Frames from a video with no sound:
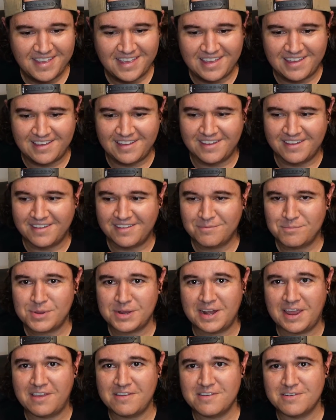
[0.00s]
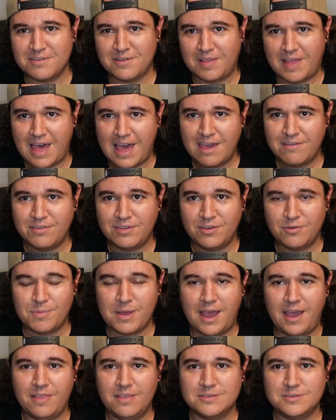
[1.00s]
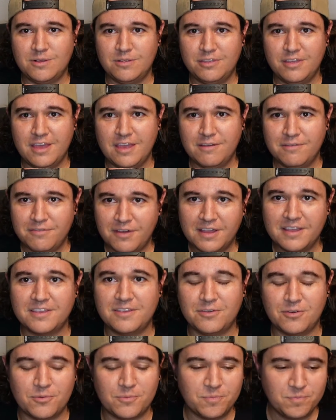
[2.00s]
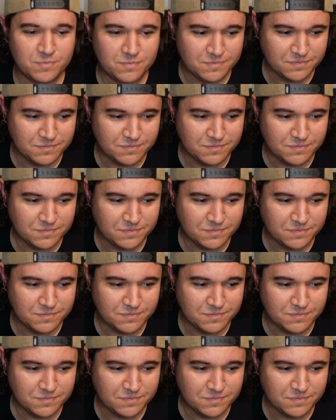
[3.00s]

But now you're alive and you're behind this whole thing. Fuck you.